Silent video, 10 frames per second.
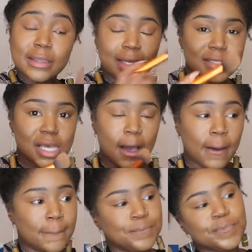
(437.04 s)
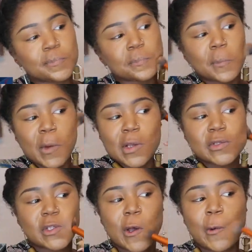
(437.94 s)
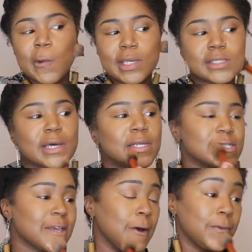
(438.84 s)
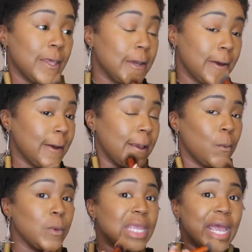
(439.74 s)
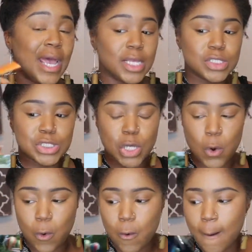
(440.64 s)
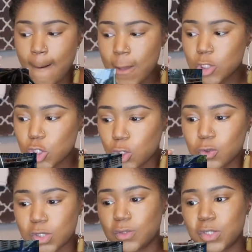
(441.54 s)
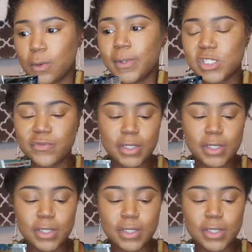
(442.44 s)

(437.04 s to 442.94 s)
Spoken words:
at that time, so we decided to go there, and we had so much